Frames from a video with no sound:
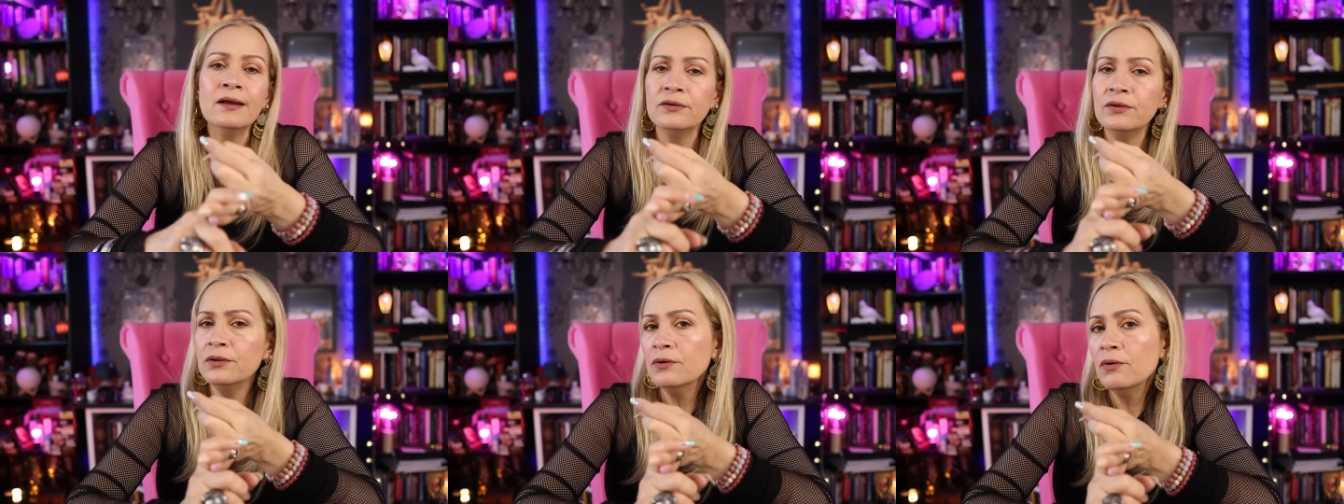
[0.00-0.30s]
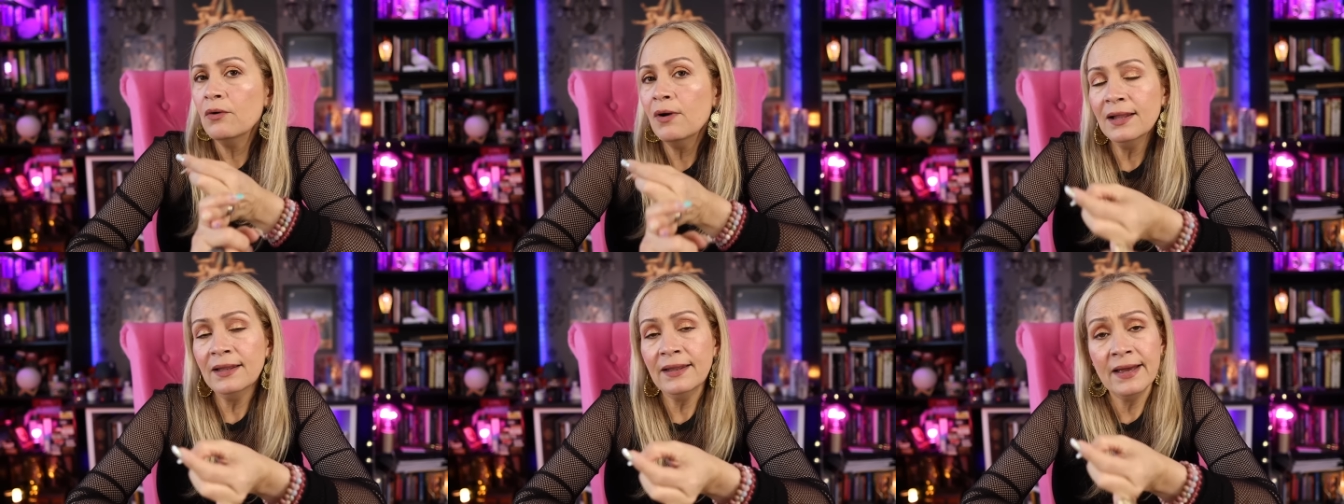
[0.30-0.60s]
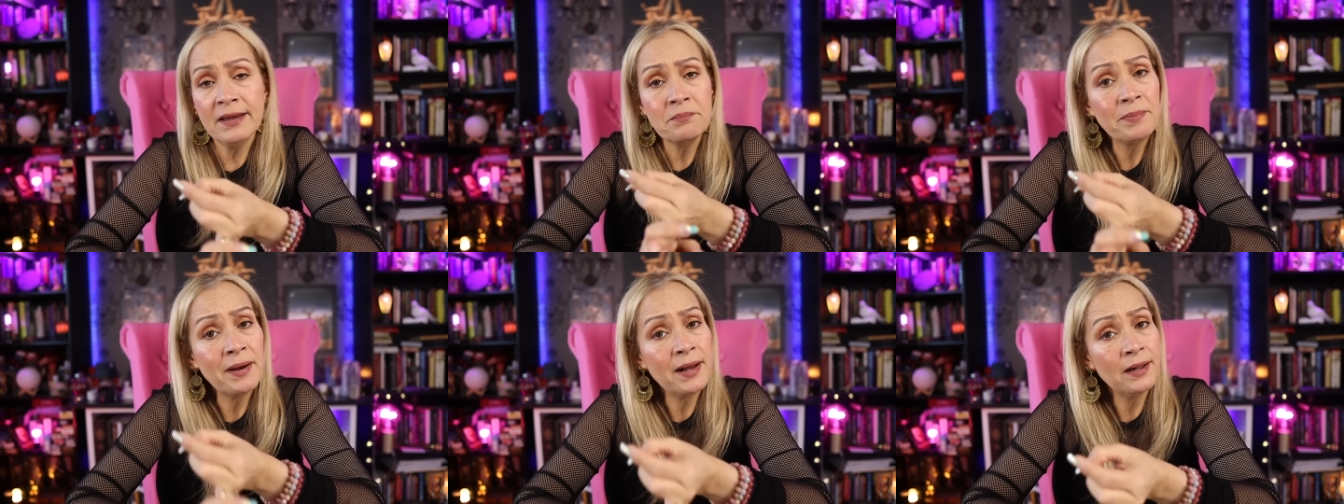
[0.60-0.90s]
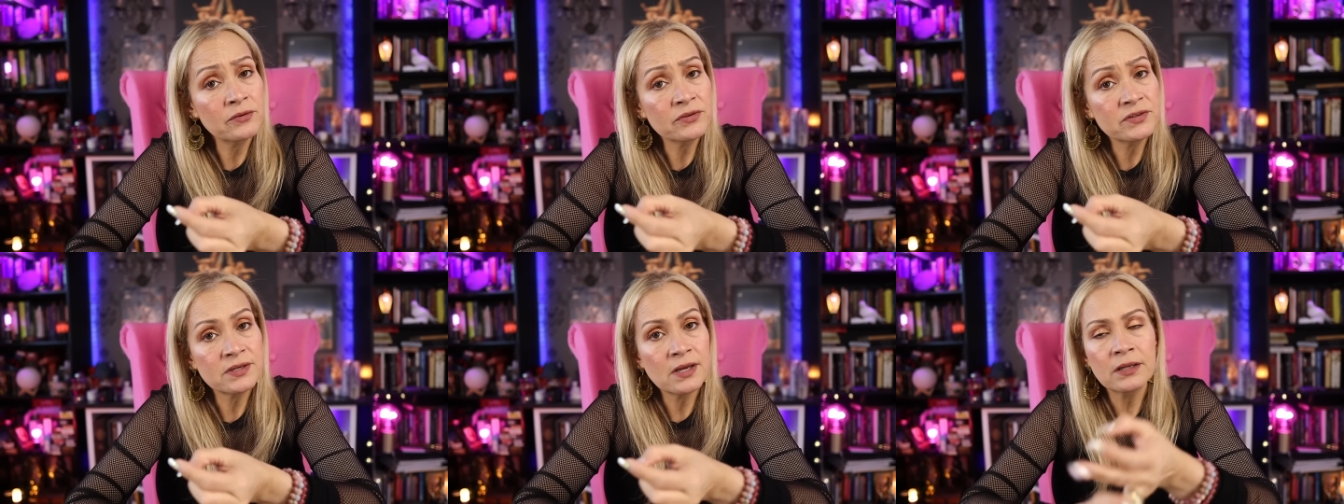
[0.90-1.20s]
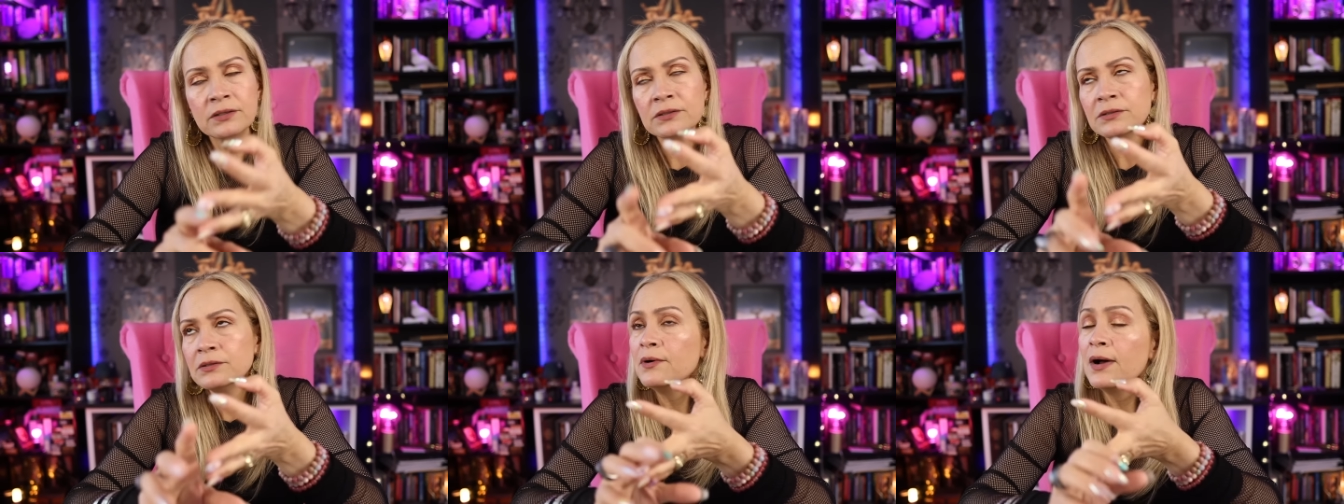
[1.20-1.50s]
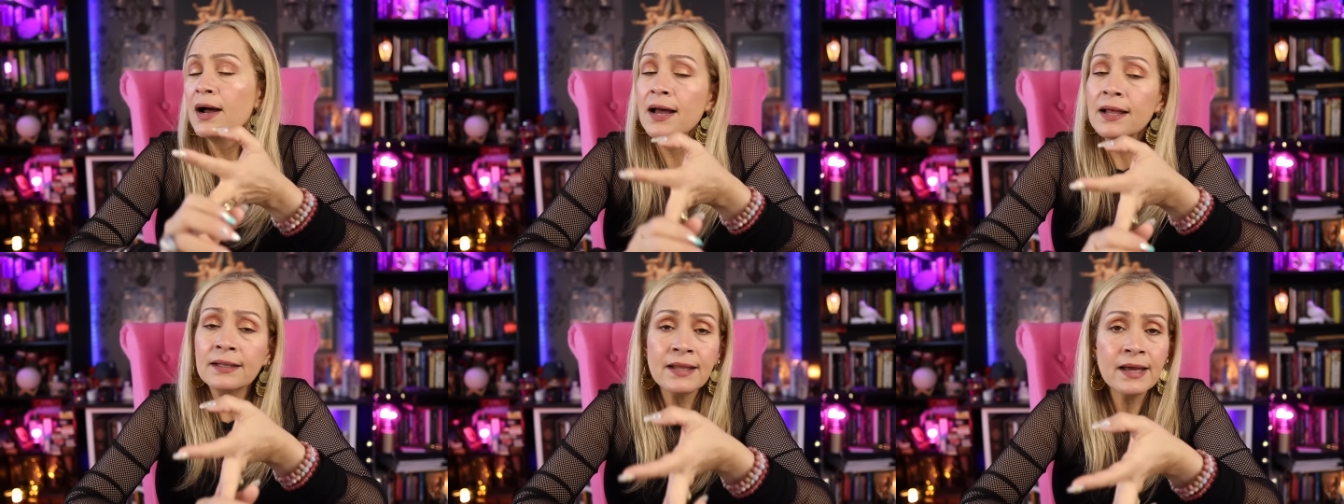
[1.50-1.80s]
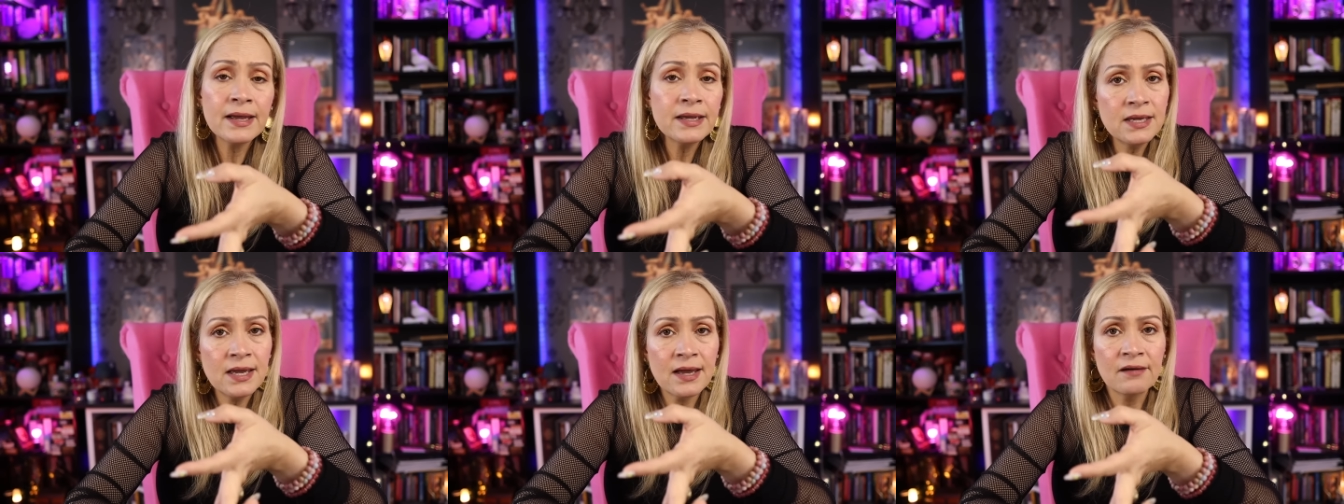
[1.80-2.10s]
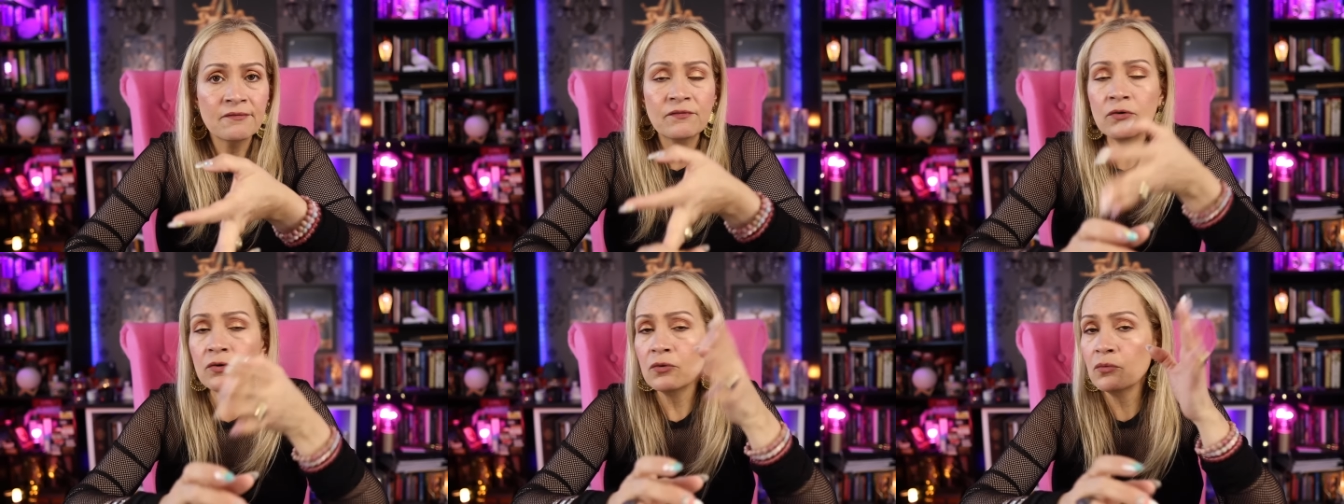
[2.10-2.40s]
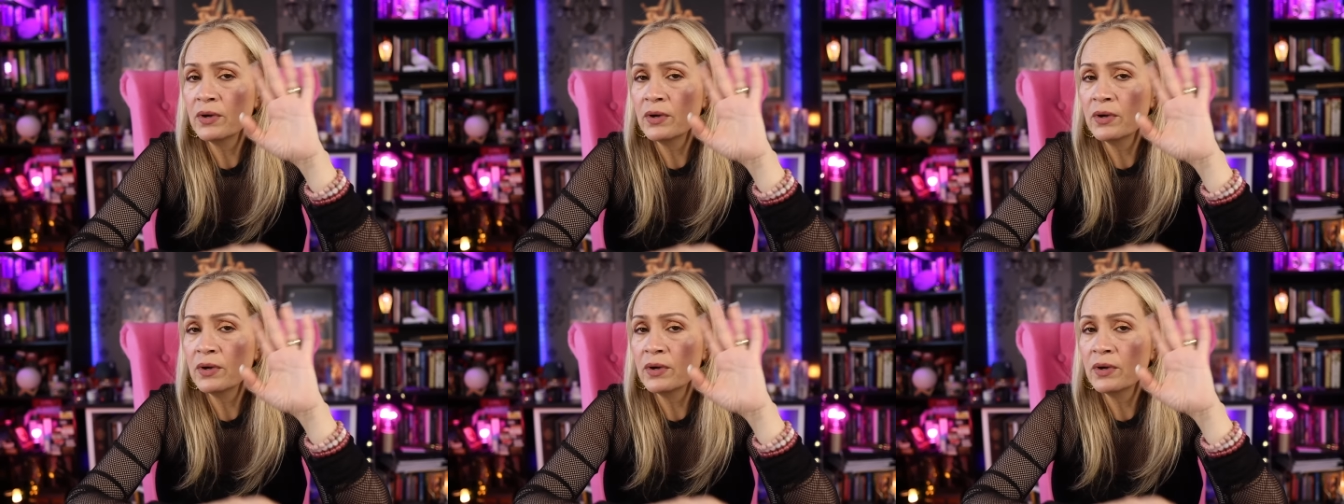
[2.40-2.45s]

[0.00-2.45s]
You know, I like Palo Santo. I like camphor.